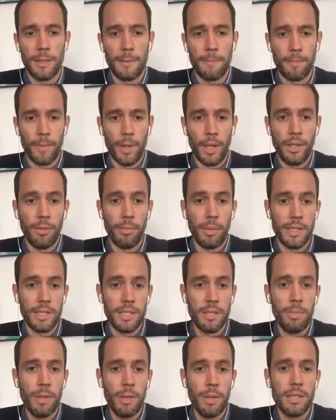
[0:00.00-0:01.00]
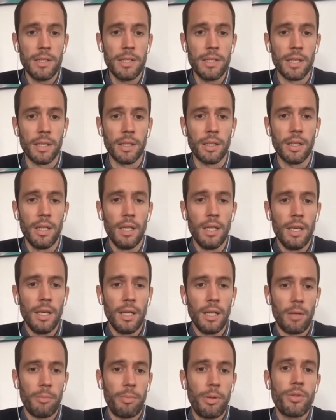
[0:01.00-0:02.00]
undermine stability and
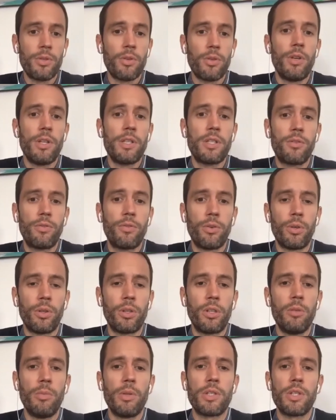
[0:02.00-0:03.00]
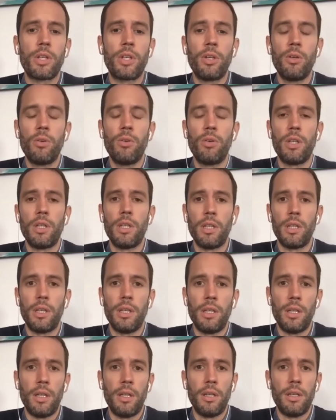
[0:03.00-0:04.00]
pose a risk for human security
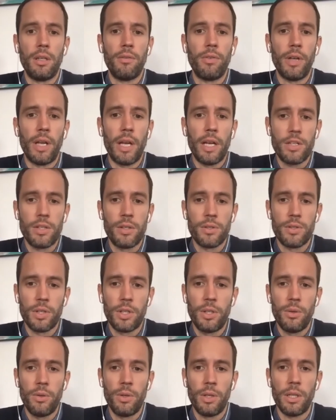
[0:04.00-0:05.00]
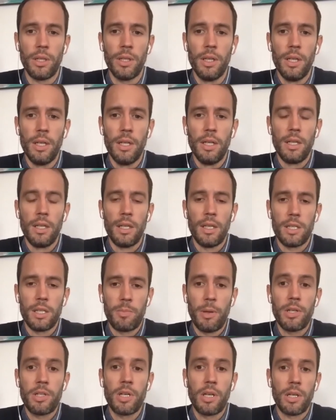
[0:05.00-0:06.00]
and even national security,
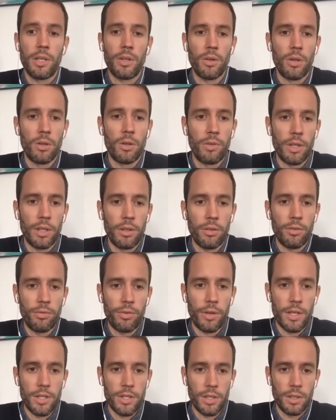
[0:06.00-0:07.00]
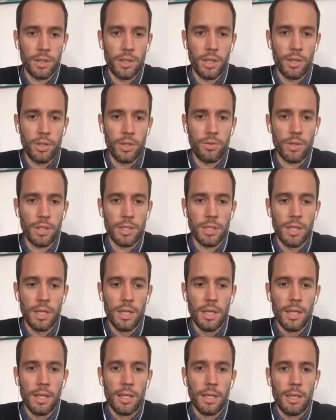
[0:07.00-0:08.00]
especially in already fragile countries.
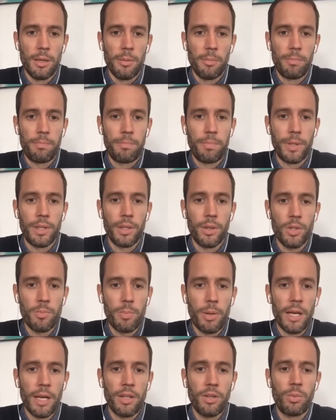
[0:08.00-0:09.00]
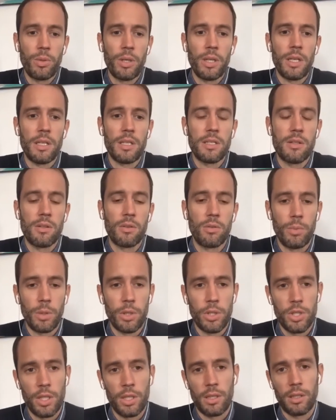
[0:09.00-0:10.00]
But those pathways through
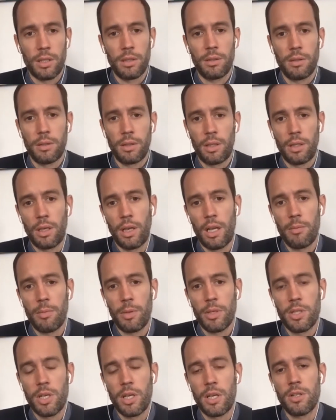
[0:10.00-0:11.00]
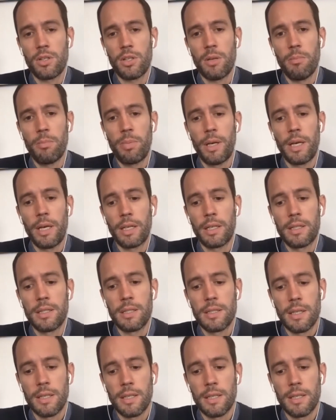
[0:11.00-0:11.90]
which the climate change impacts